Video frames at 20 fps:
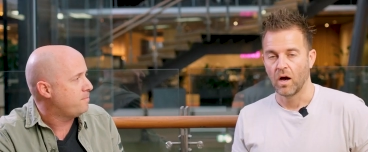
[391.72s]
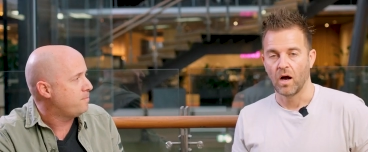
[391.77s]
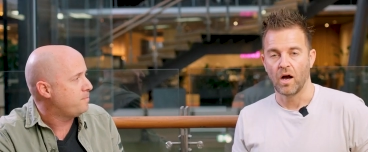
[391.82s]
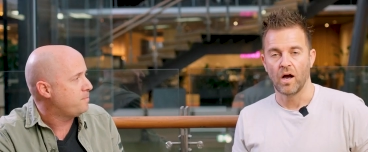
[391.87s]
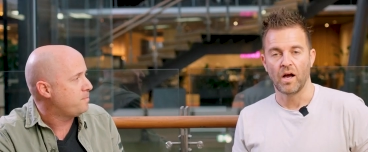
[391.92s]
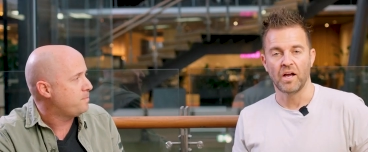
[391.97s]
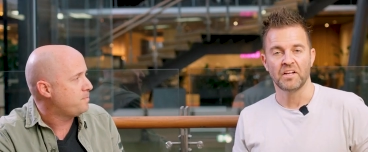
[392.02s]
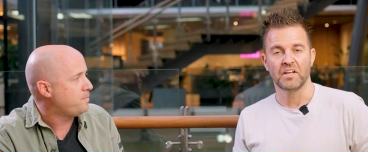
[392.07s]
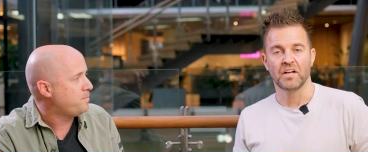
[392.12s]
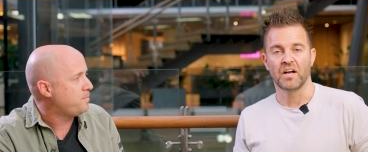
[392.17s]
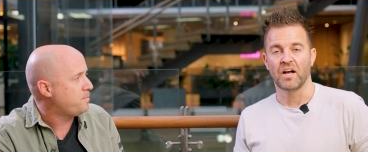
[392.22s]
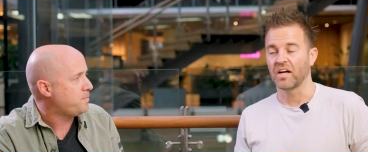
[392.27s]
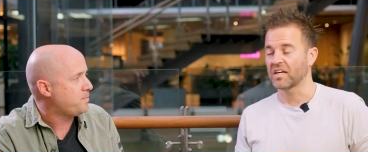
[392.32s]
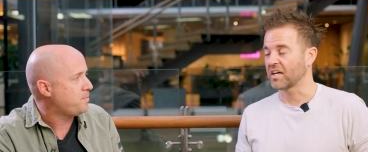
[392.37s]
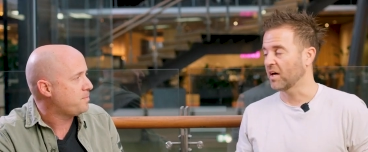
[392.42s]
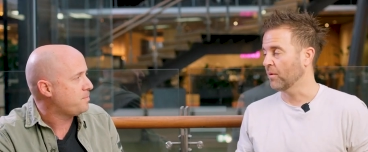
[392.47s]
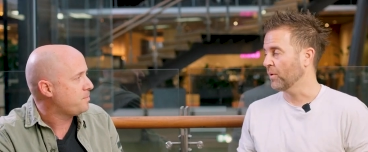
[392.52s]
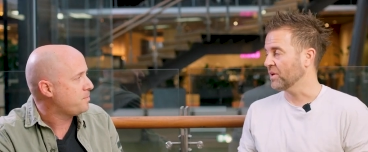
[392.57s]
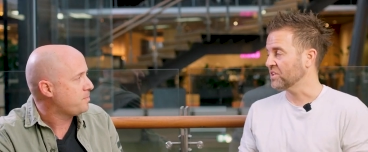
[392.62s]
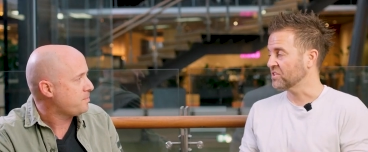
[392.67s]
Speaker 1: I, uh, I
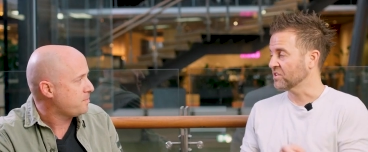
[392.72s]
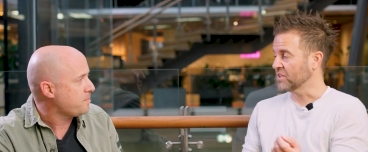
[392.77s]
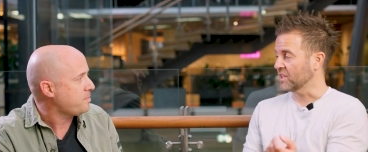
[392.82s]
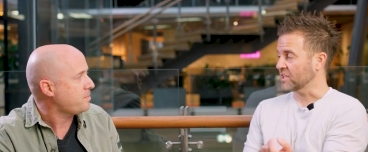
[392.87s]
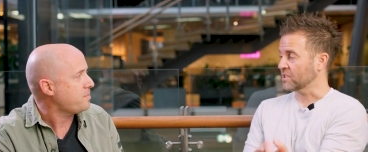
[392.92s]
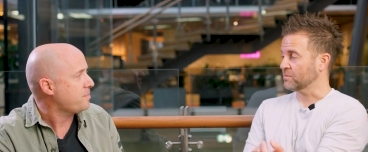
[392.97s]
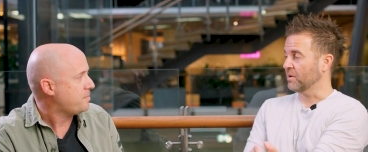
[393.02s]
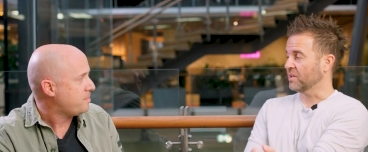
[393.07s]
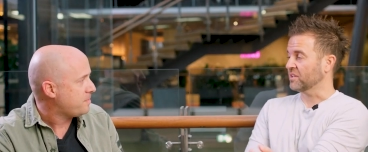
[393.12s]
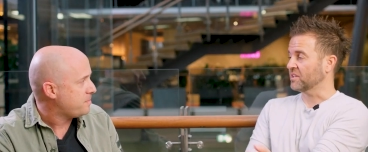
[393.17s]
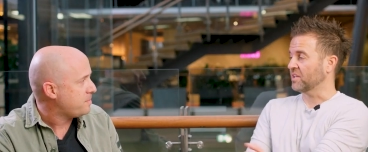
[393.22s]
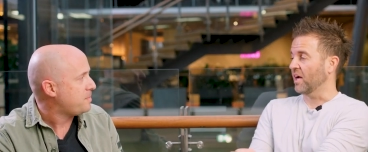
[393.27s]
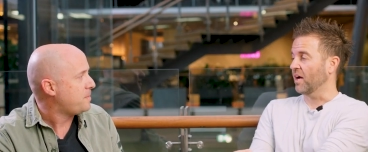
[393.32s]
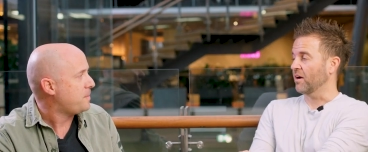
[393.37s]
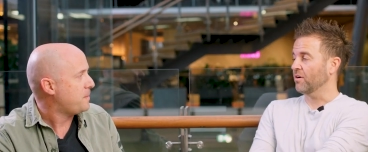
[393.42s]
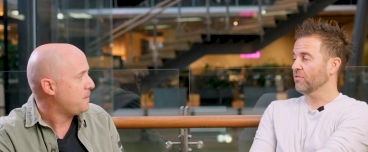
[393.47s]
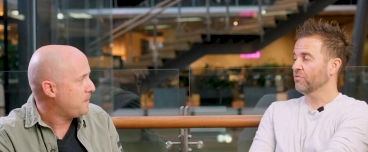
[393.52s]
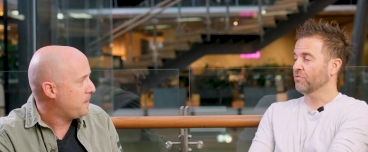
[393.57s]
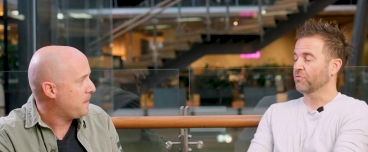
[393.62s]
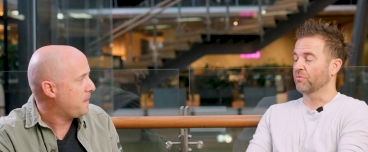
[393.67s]
can't wait till next month,
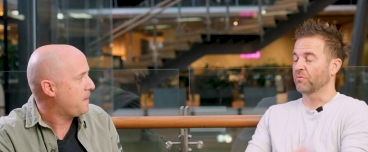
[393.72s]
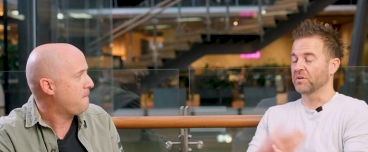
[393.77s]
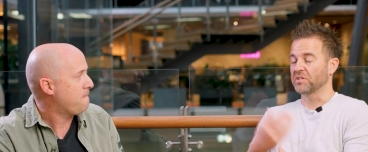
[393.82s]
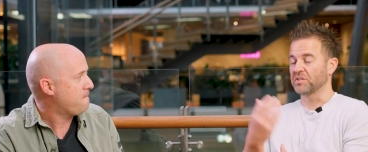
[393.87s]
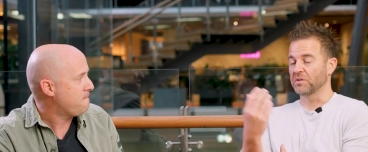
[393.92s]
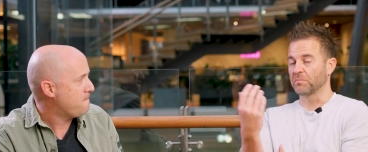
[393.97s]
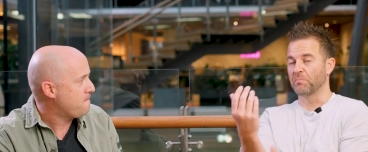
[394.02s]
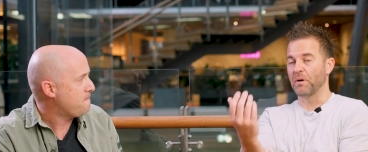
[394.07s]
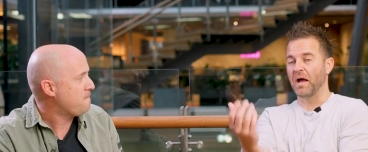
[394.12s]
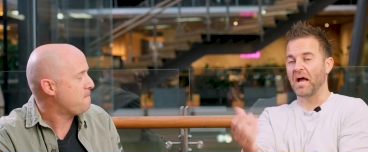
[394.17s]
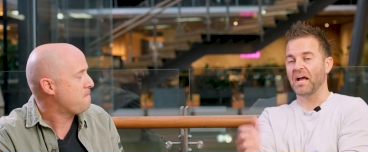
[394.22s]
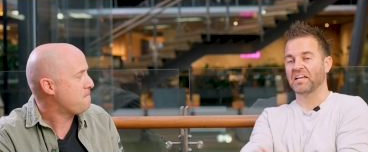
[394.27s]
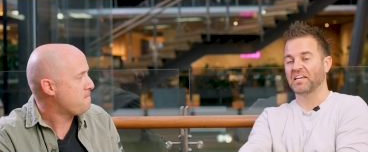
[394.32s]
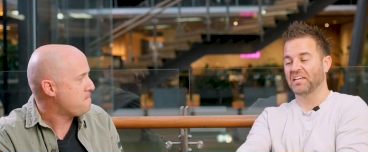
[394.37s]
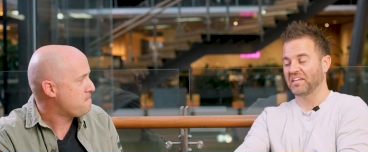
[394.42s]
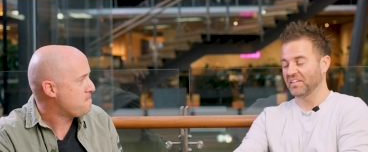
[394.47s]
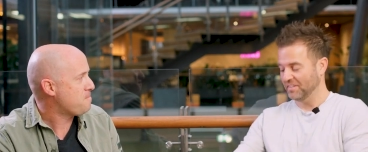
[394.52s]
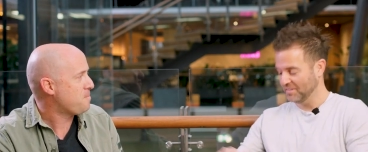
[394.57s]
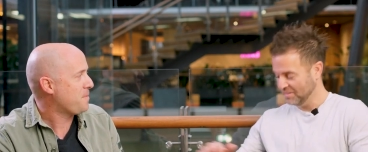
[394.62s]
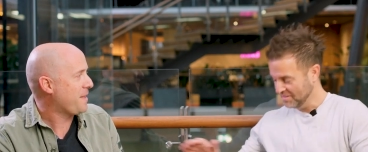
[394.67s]
Gav, when you're back,
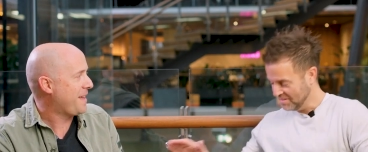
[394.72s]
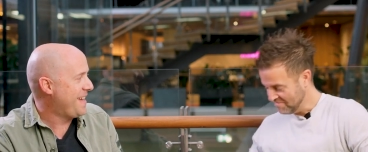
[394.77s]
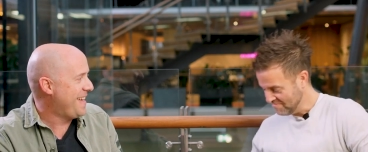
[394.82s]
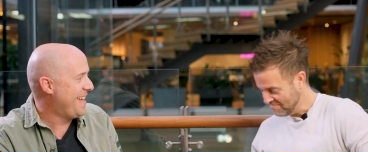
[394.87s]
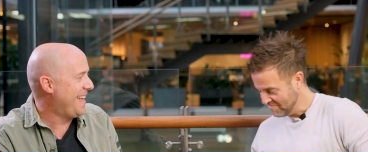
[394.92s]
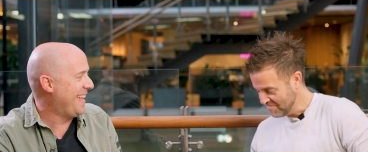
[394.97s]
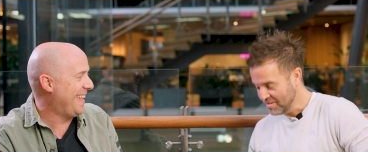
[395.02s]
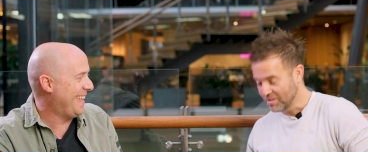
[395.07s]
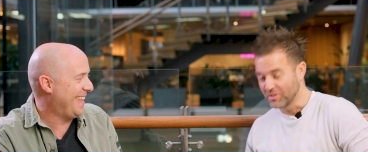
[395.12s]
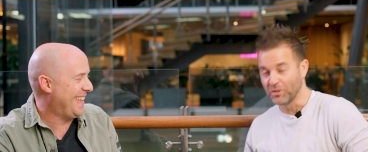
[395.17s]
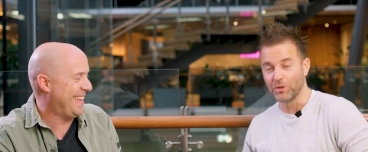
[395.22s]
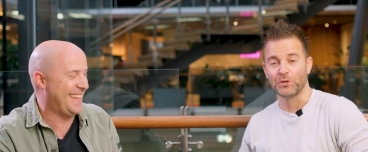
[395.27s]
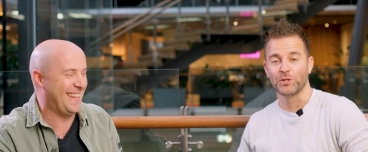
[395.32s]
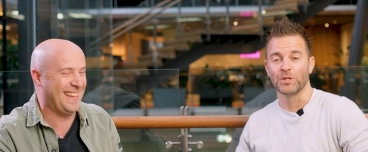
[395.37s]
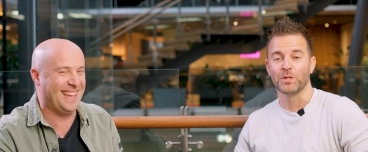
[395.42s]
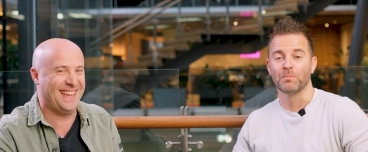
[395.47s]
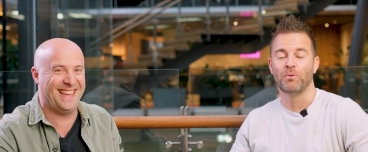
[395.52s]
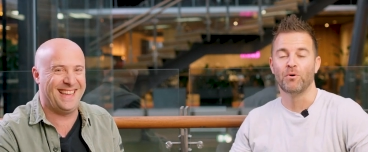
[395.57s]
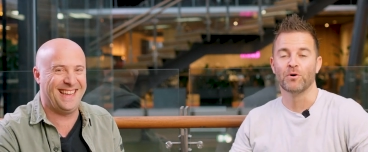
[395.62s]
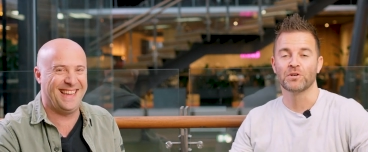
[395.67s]
not
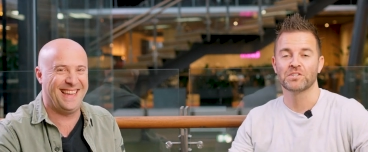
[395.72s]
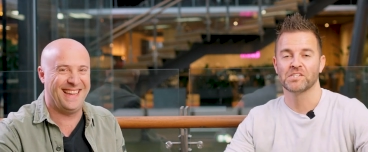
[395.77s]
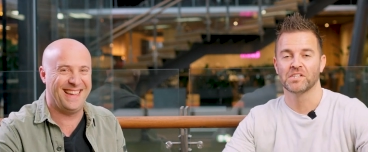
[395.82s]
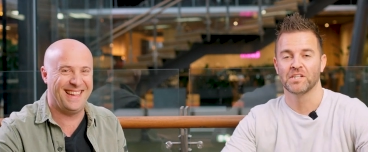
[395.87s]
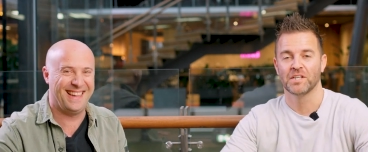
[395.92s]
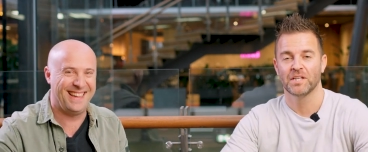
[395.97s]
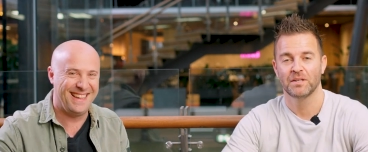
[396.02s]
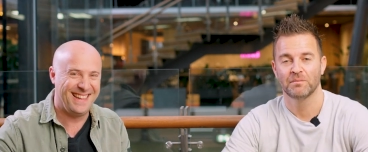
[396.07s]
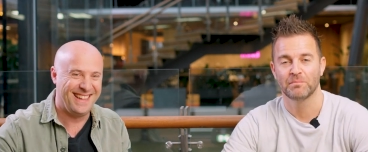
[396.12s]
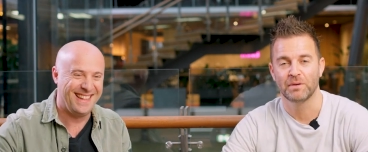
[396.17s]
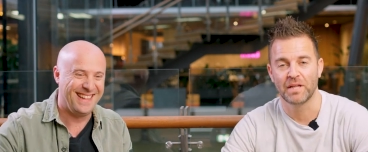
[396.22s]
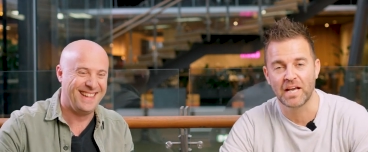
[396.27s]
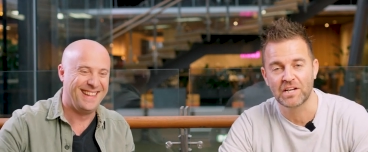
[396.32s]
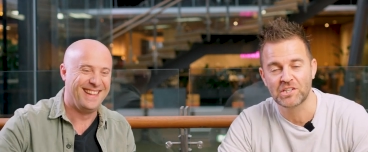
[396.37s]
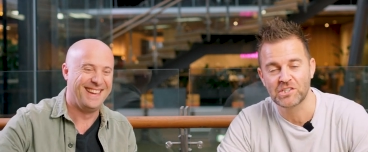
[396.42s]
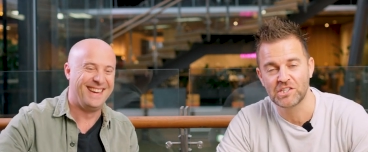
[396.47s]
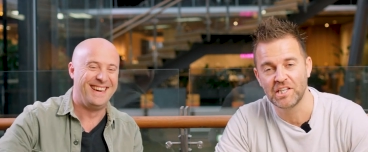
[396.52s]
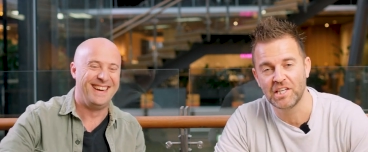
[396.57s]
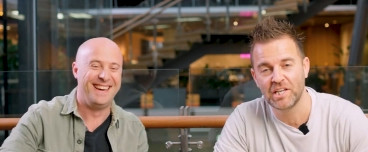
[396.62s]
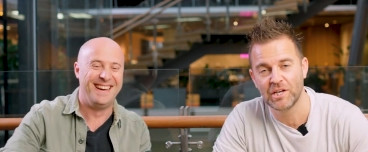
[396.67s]
on the porcelain, but
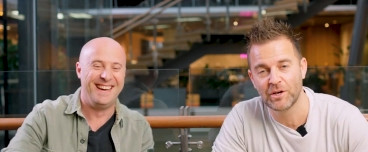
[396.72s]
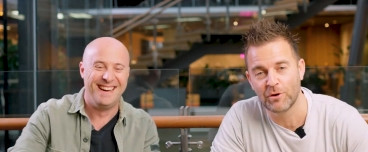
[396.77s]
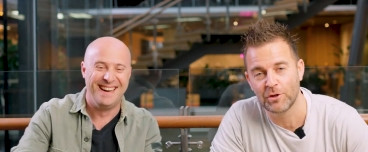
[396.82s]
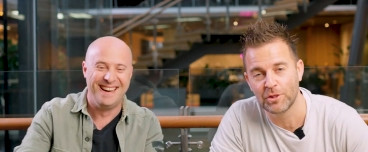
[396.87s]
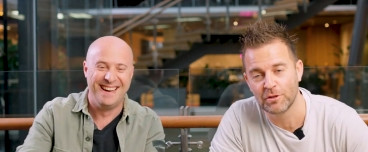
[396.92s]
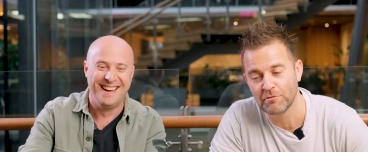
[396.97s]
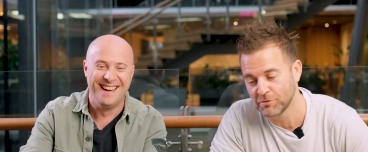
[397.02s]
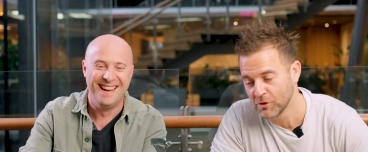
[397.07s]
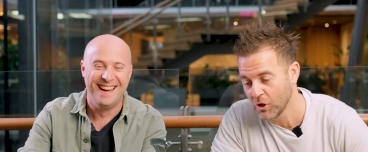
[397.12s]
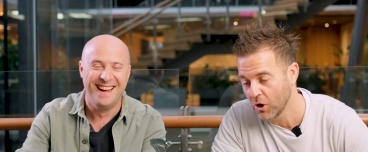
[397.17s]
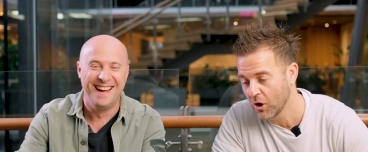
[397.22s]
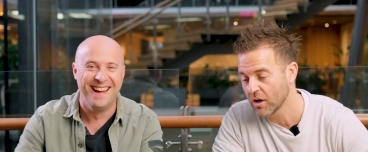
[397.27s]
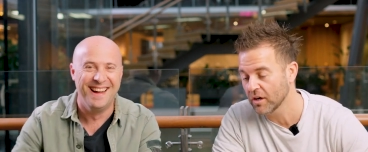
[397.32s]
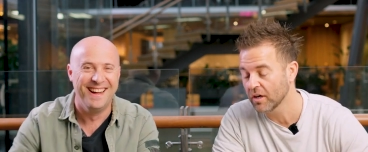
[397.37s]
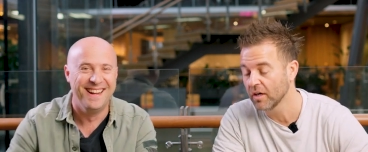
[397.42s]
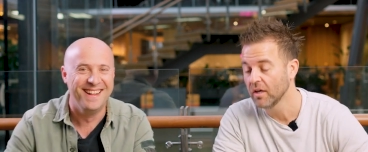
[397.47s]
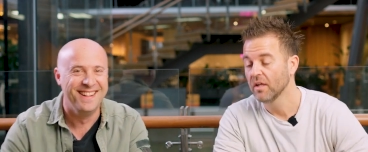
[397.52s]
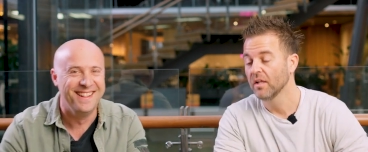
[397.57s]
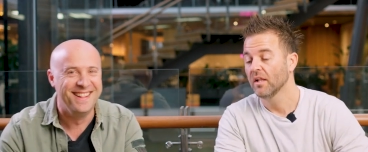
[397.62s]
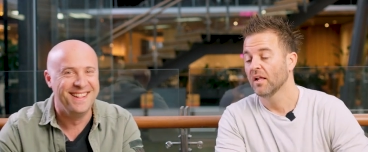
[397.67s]
actually here on the vlog